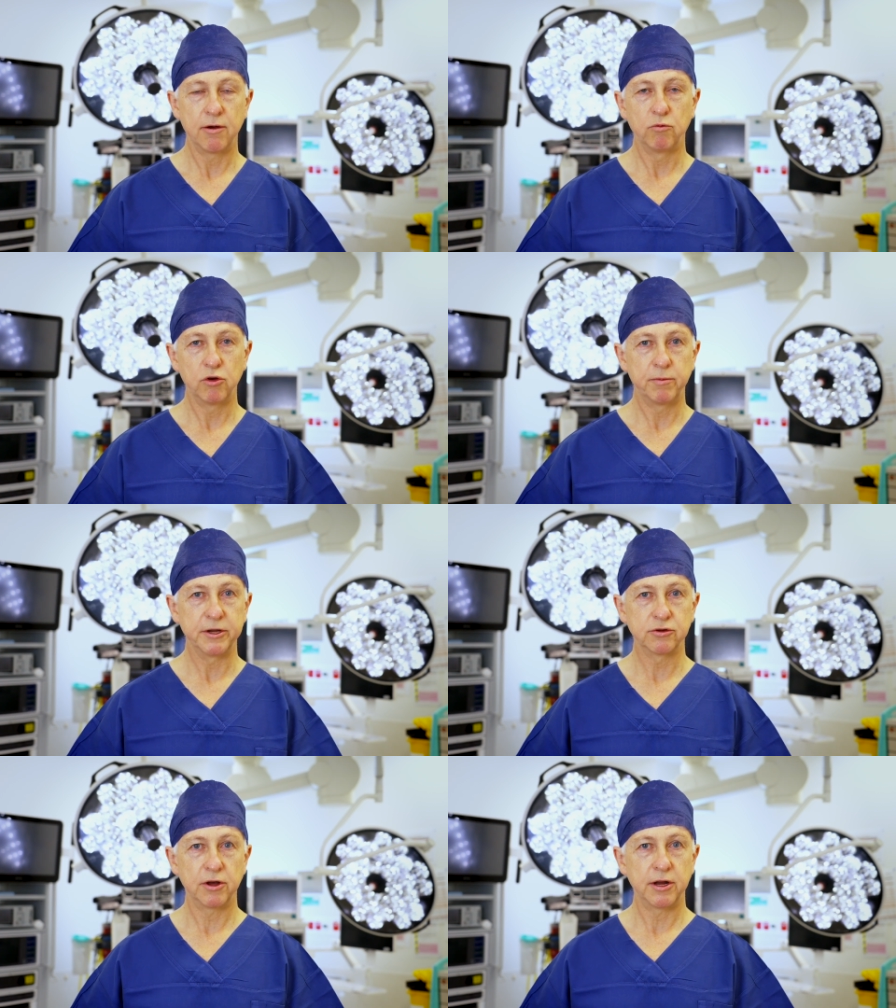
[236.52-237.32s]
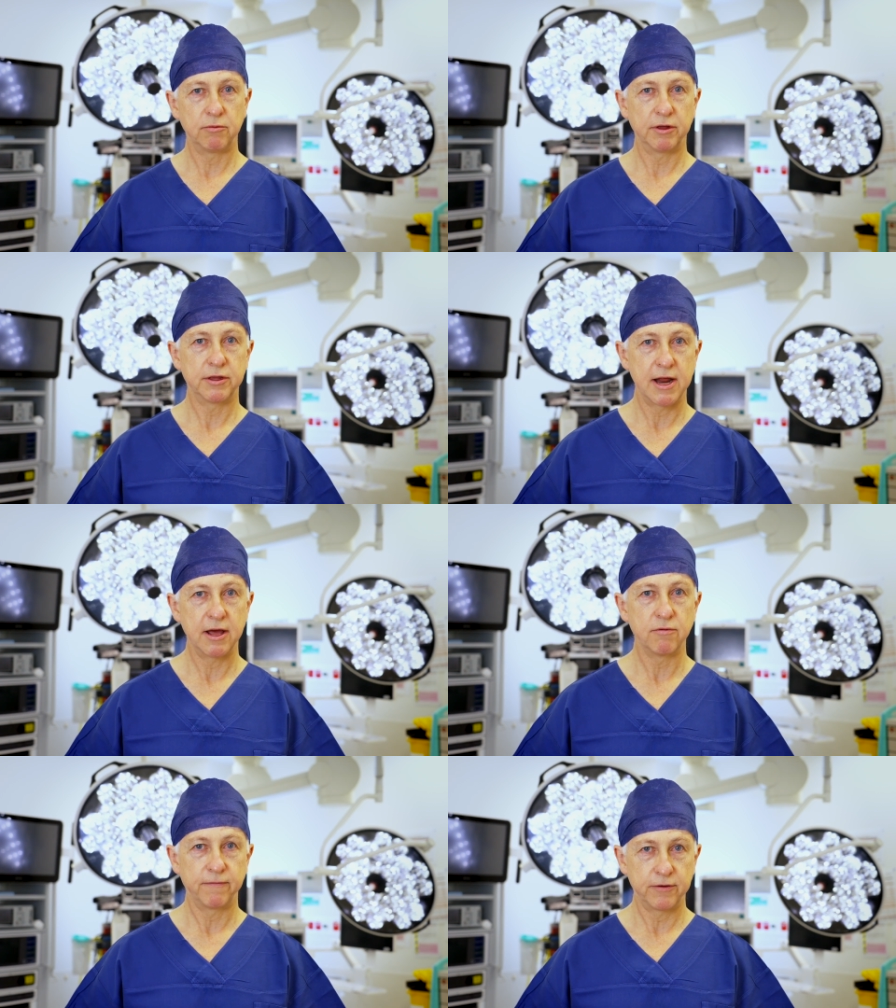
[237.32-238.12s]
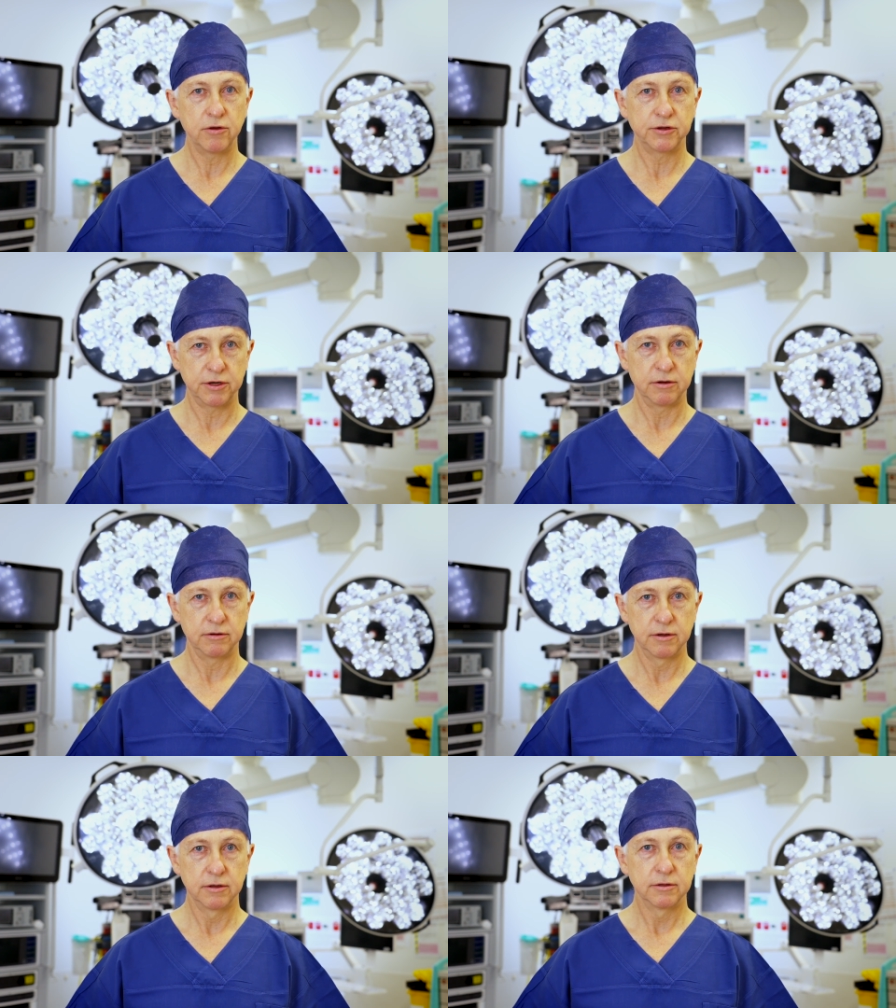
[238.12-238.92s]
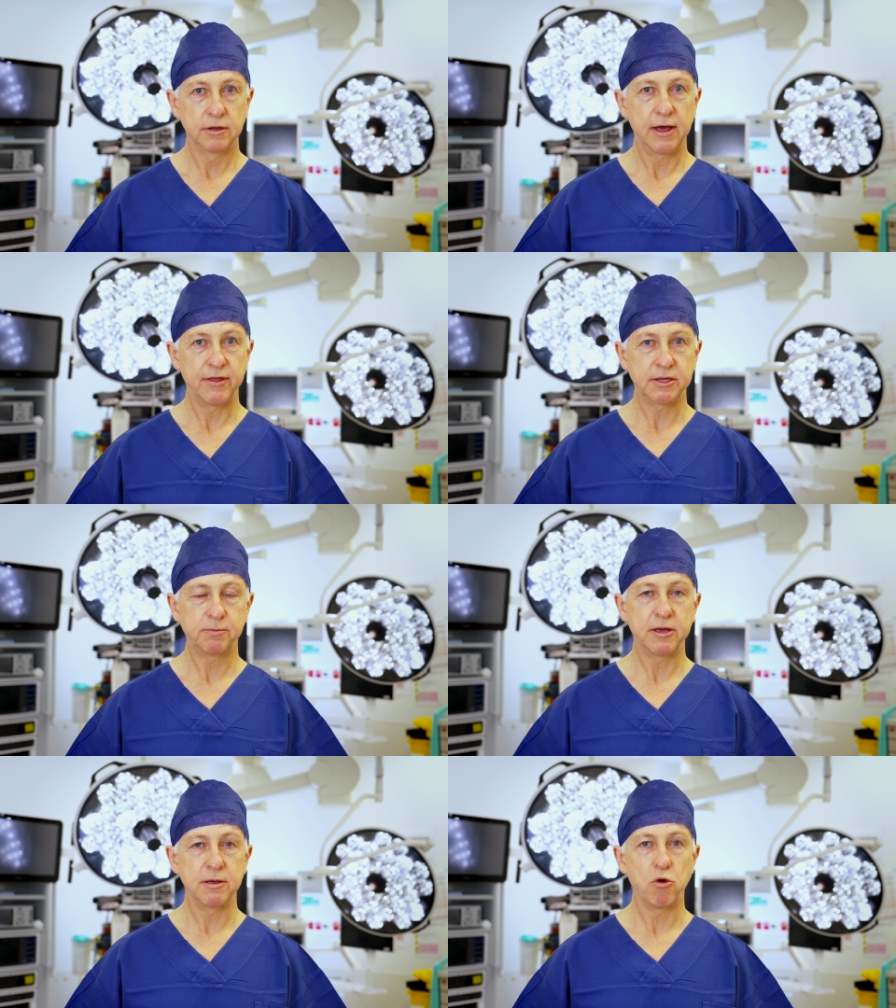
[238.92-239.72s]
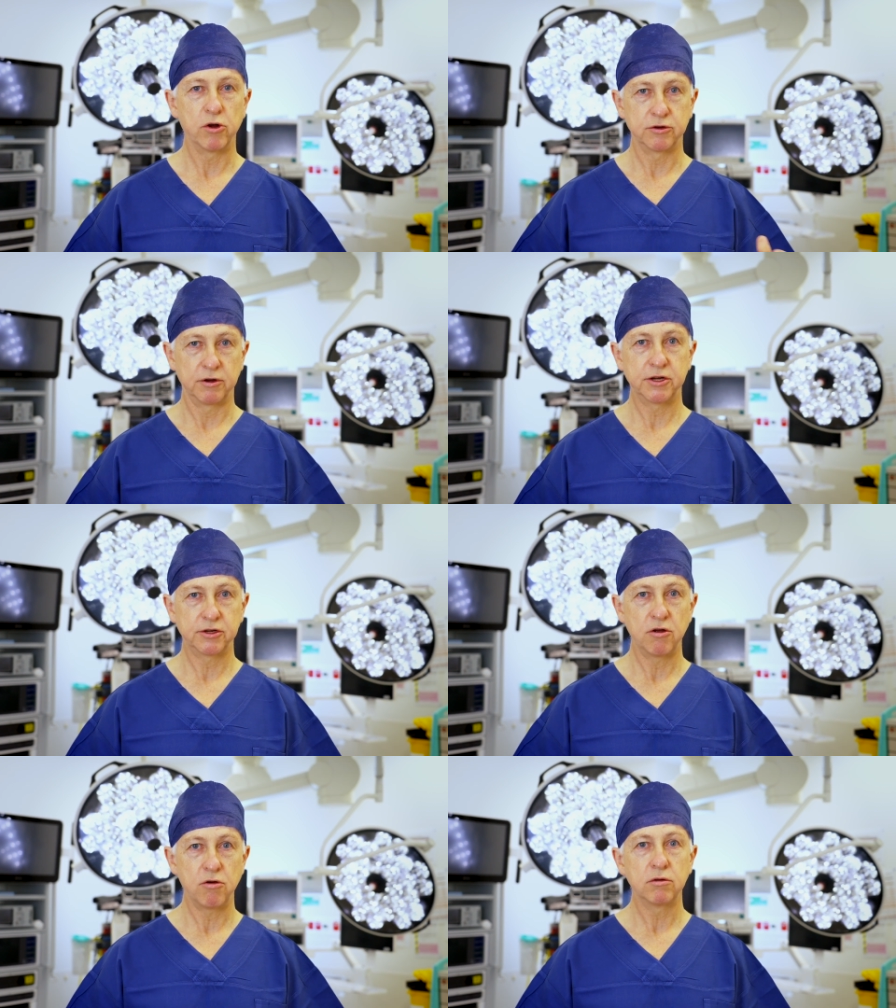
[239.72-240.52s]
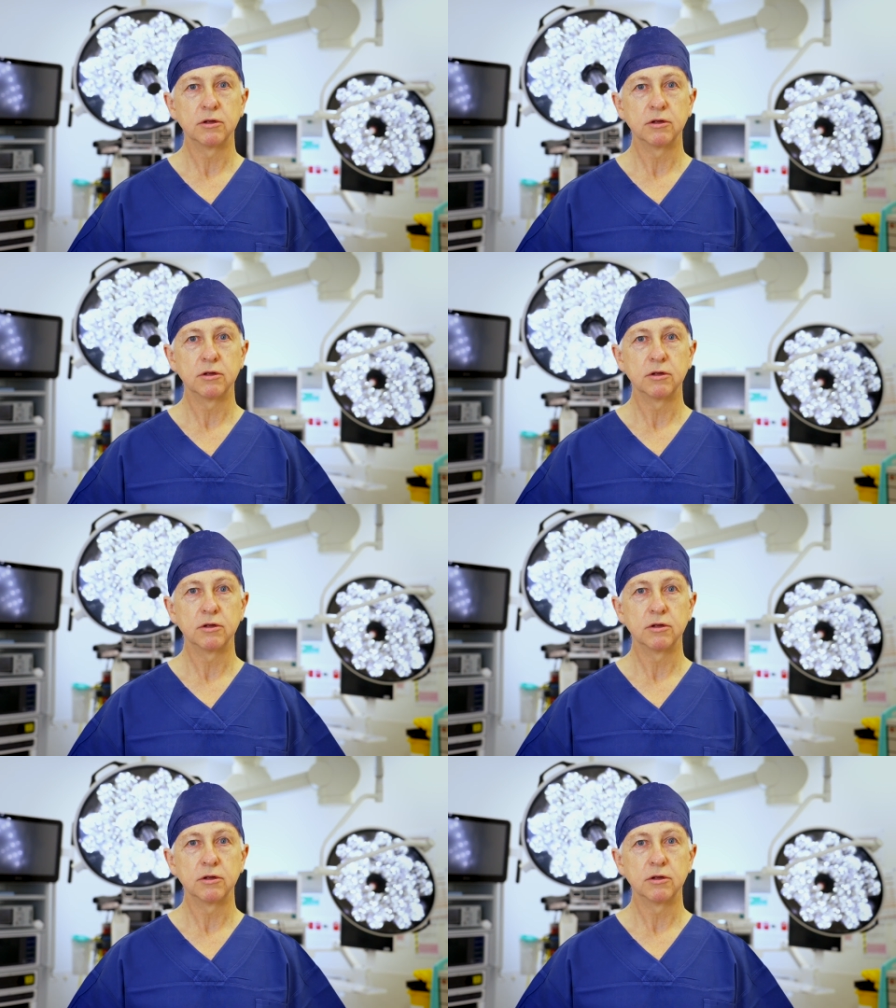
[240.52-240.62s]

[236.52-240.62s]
will be treated with an ankle fusion, and that's been the more traditional